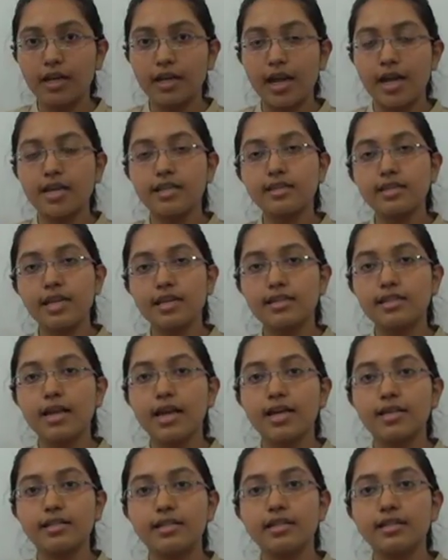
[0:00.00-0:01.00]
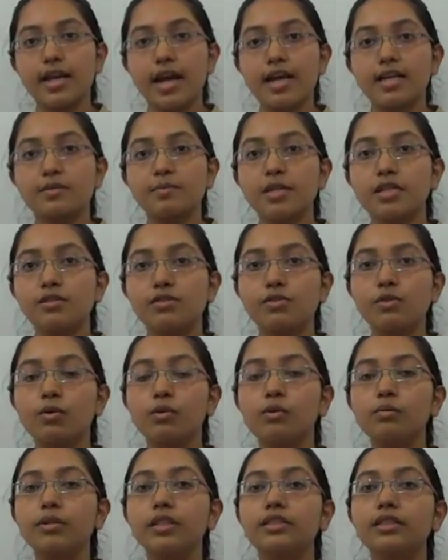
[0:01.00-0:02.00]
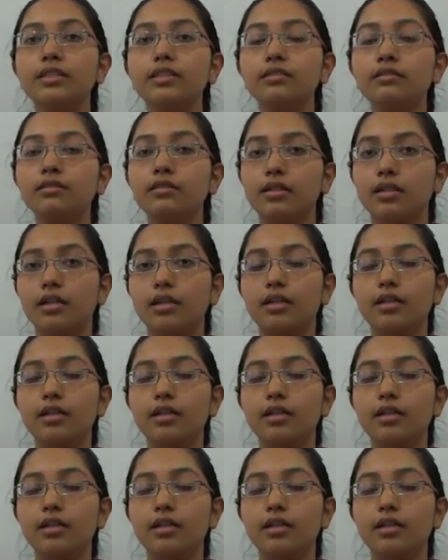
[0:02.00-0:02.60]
arise as the asset has been sold within